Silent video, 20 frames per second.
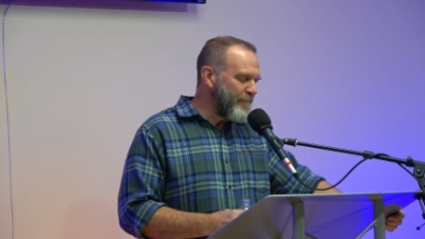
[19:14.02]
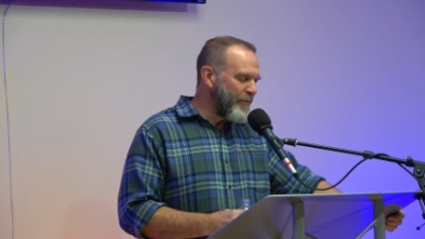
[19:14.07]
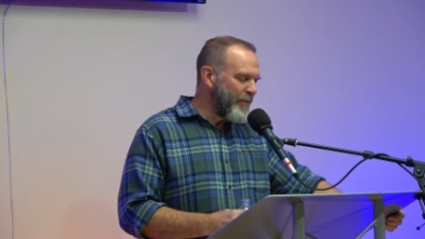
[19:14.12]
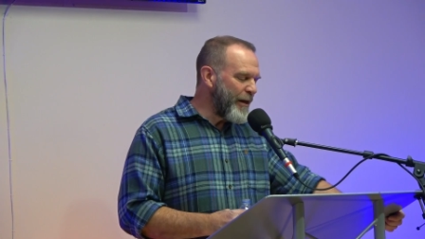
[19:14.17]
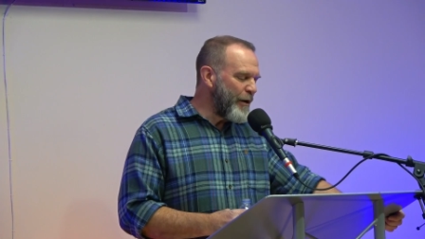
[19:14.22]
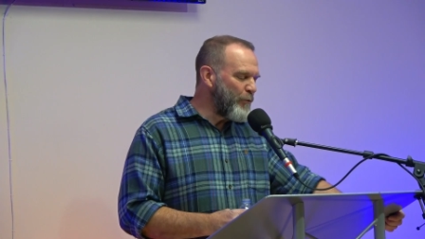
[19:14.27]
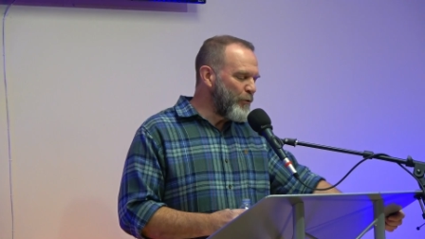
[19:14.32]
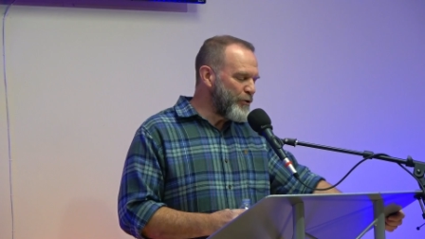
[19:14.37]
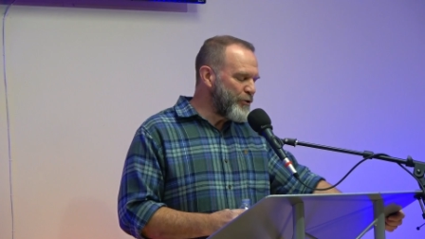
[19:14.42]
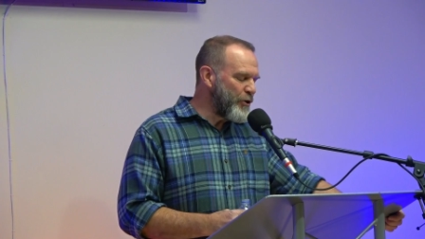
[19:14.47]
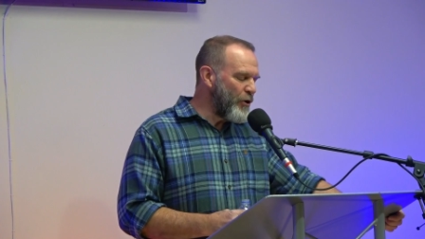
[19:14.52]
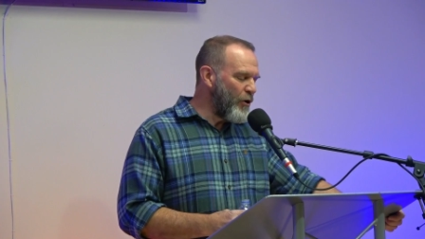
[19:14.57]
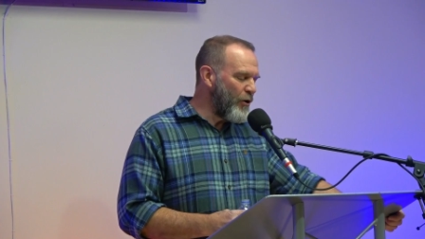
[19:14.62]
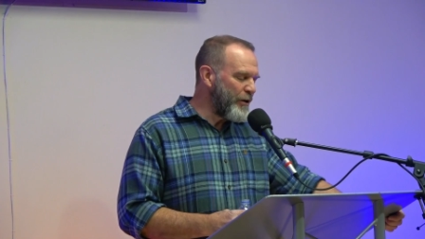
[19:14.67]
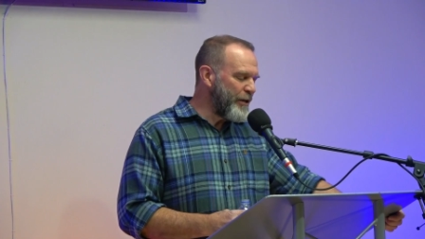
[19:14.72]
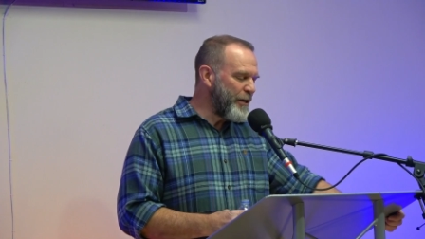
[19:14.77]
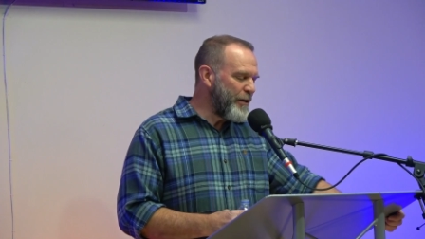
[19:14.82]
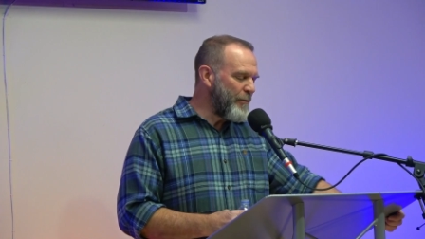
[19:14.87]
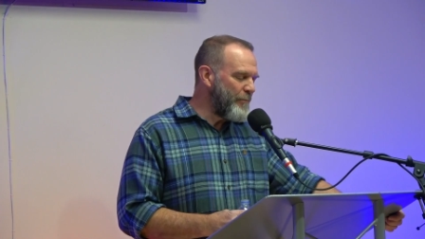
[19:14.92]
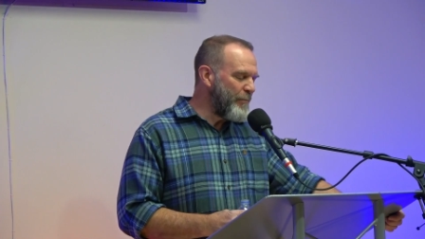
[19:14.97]
they were
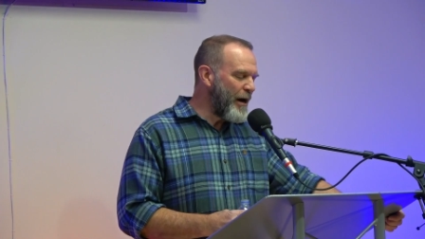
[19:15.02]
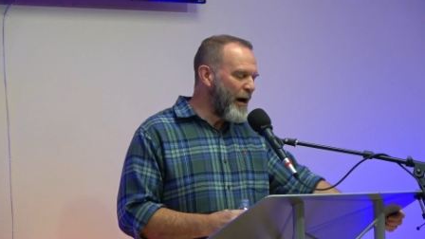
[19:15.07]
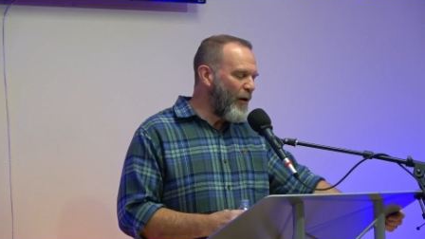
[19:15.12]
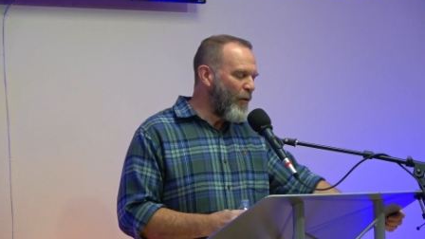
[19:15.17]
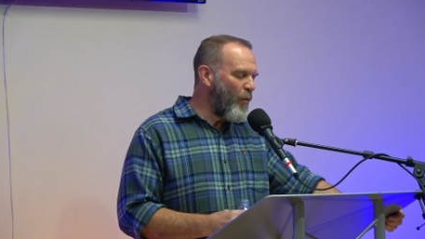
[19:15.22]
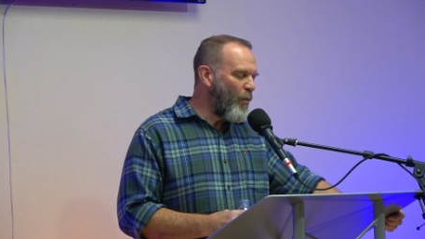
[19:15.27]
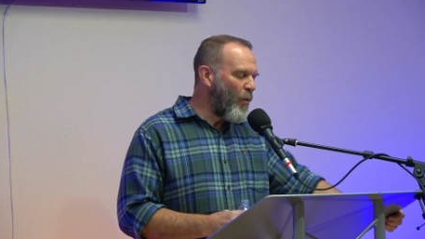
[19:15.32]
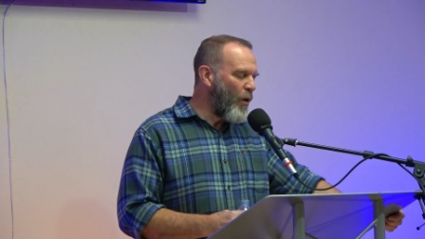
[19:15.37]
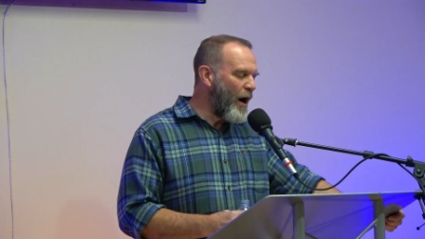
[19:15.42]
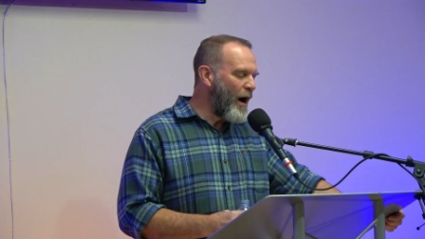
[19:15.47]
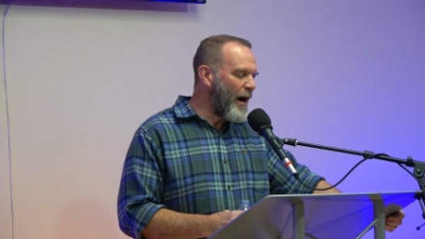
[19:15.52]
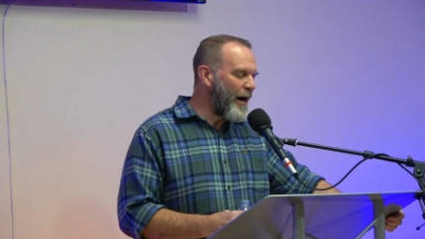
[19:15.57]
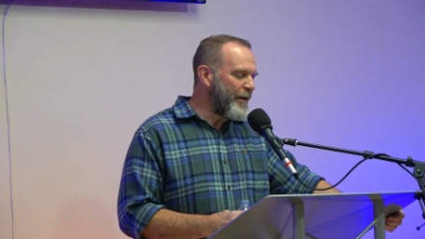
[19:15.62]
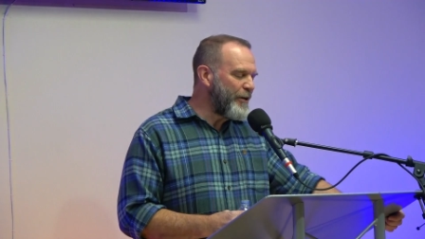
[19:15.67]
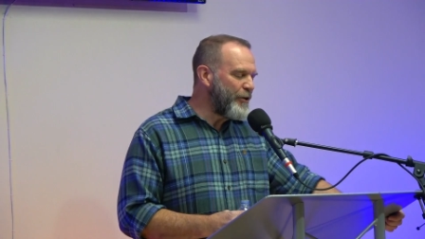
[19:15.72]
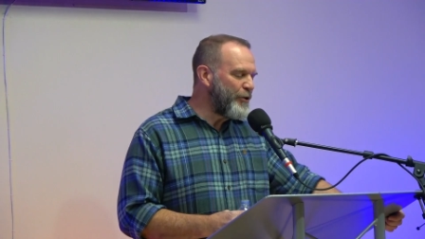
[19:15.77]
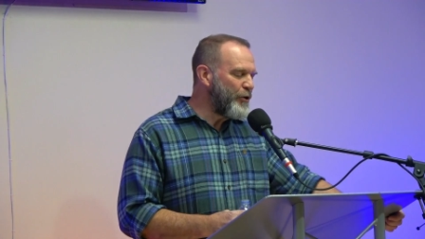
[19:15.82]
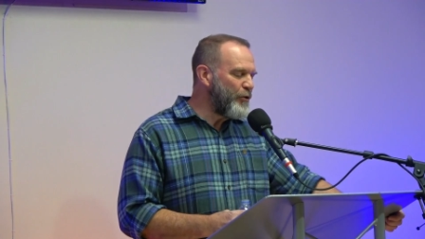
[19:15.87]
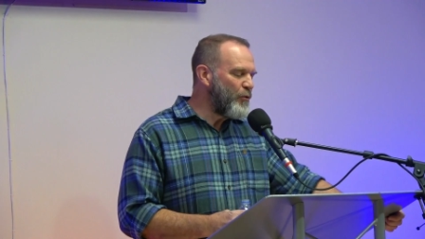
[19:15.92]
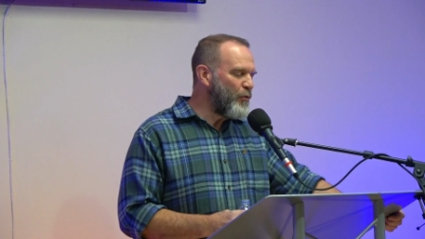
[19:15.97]
talking about why,
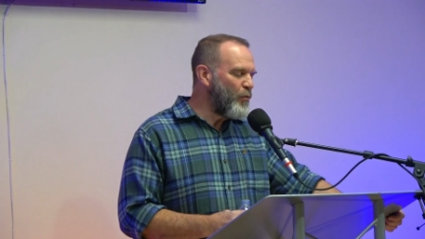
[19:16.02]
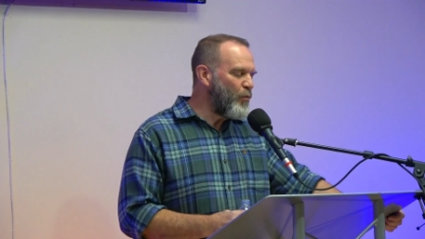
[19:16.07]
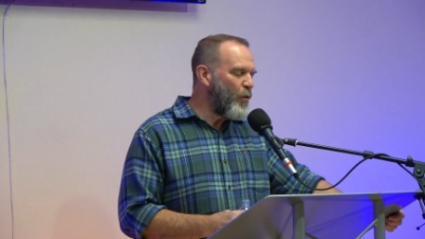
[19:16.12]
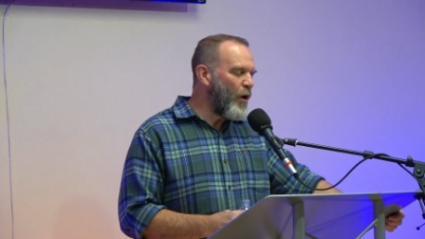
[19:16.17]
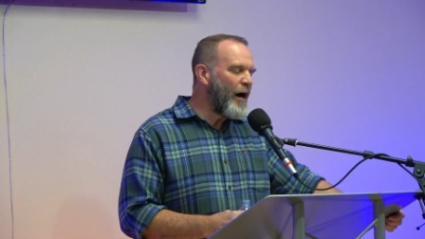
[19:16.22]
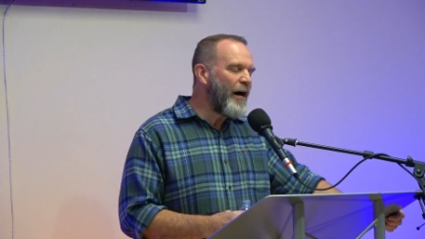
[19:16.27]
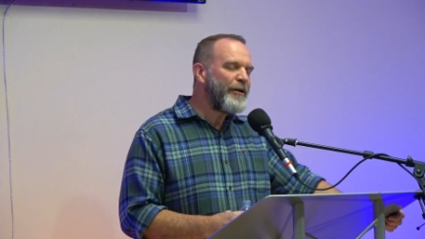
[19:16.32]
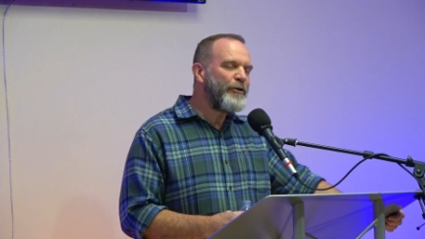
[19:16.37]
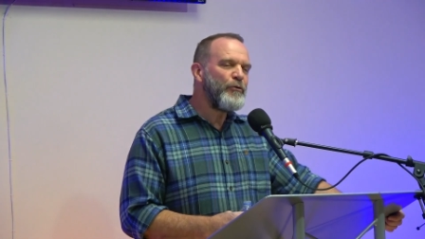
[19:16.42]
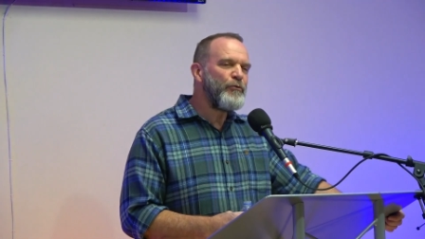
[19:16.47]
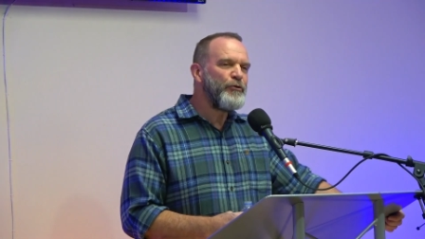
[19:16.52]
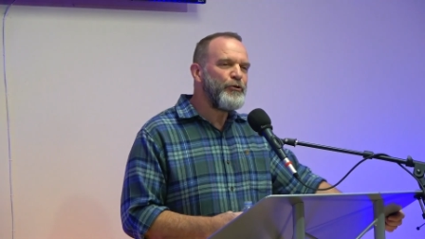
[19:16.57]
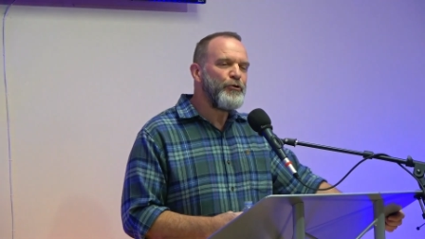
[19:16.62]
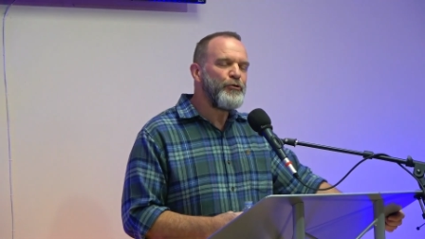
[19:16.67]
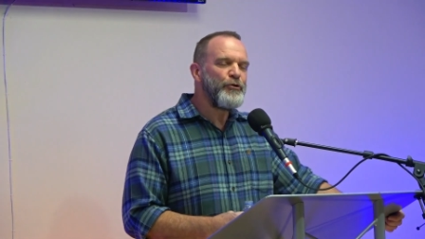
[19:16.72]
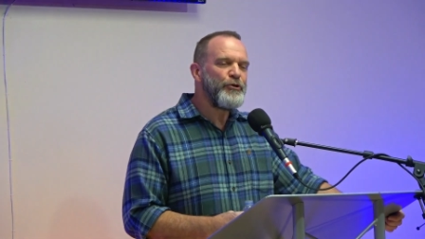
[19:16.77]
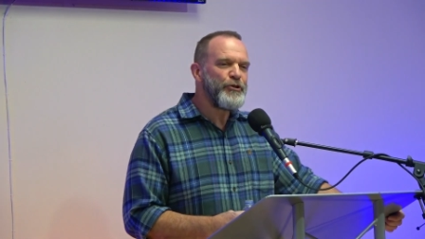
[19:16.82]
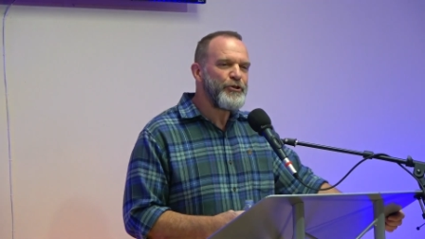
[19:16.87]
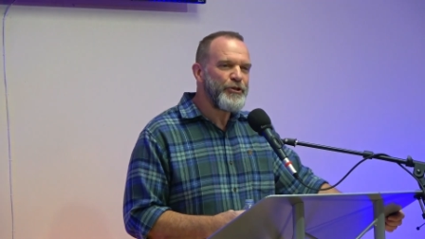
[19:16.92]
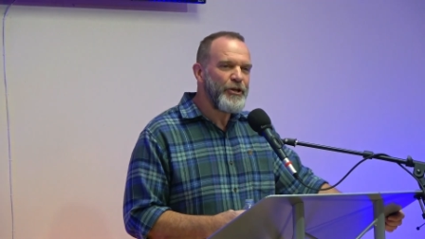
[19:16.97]
you know, why don't
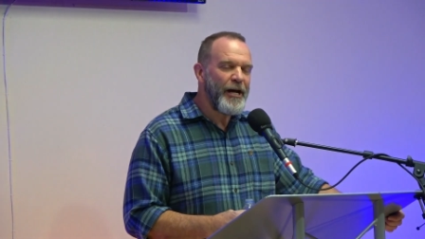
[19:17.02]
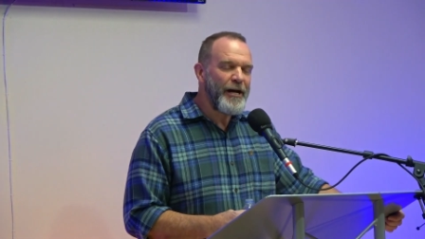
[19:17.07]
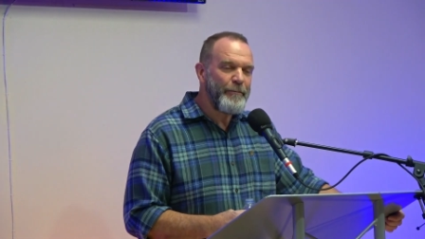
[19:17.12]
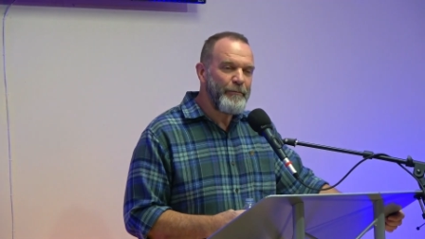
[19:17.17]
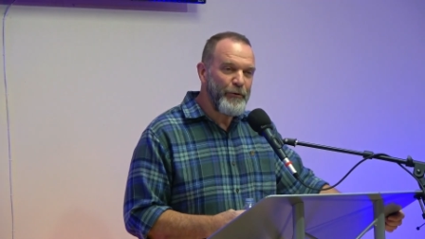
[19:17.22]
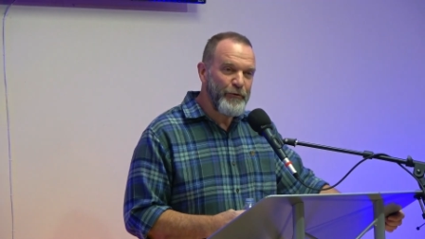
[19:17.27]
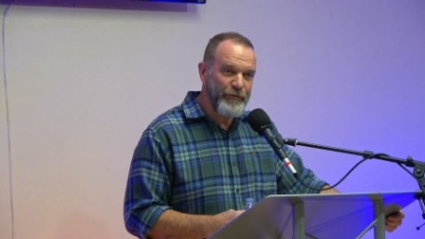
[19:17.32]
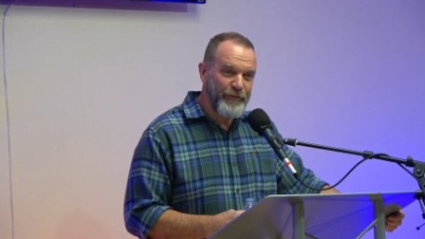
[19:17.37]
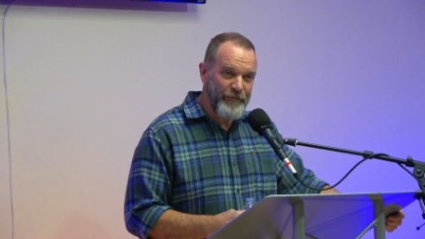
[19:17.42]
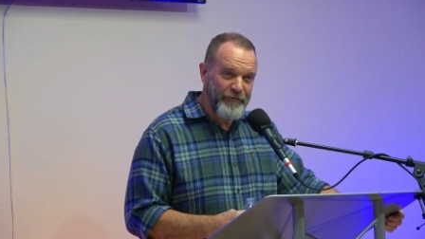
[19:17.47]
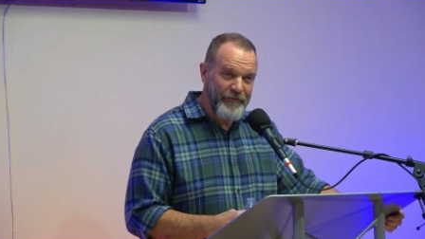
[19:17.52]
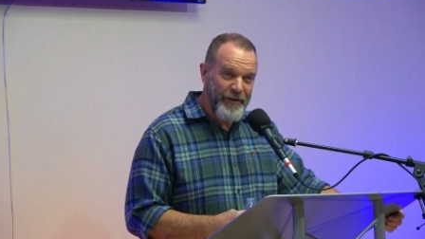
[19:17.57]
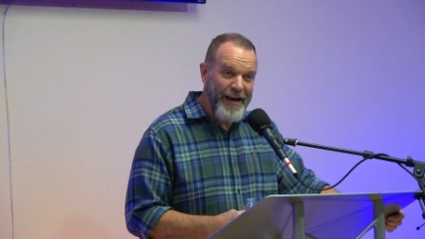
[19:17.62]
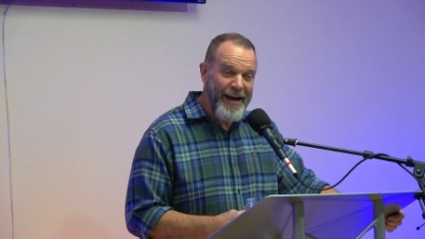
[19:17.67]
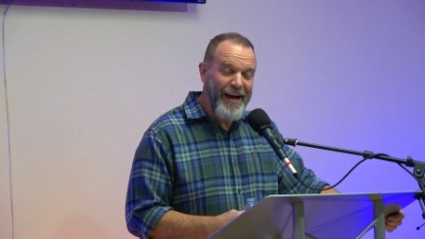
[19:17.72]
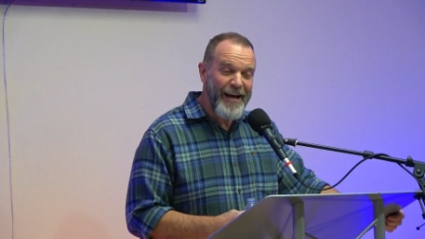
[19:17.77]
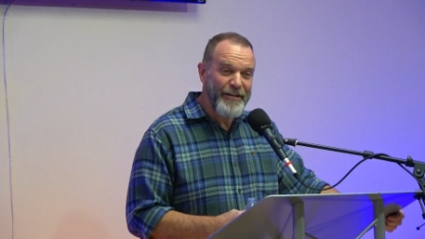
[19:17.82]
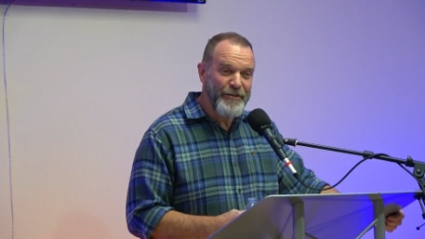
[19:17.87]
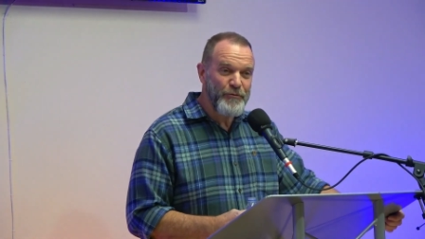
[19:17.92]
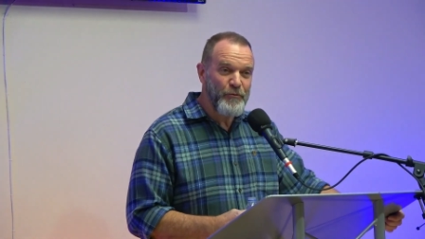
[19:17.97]
your disciples
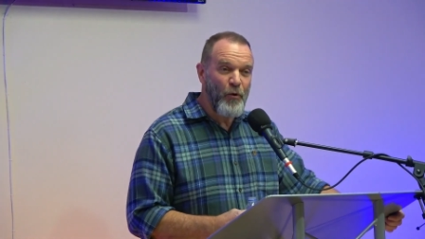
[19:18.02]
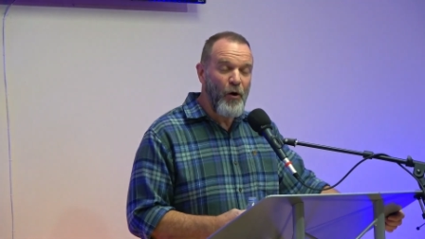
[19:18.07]
fast?